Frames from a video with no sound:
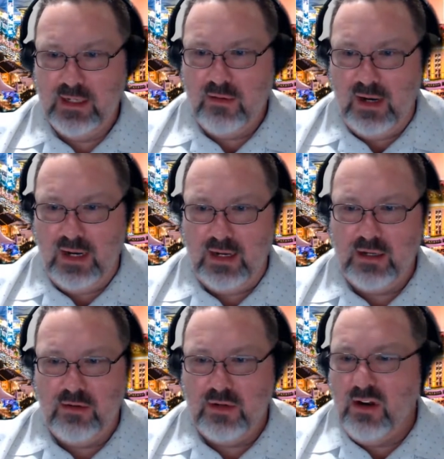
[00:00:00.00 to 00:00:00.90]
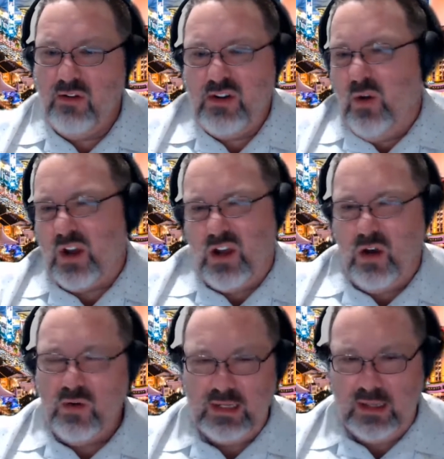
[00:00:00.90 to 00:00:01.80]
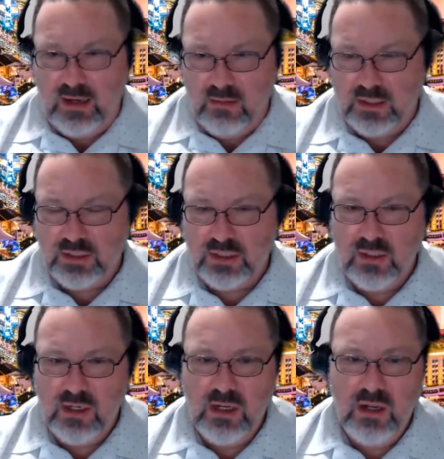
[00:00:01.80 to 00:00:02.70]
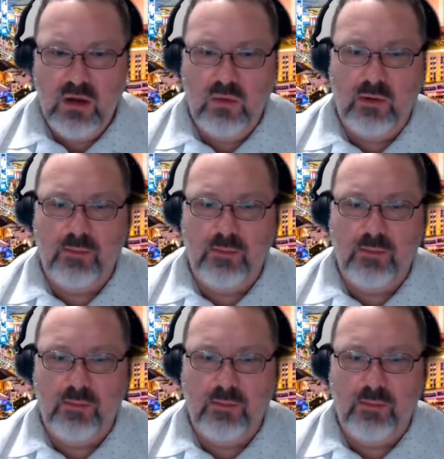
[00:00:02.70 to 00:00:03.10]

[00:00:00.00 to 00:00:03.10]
right? You don't know a coding language. The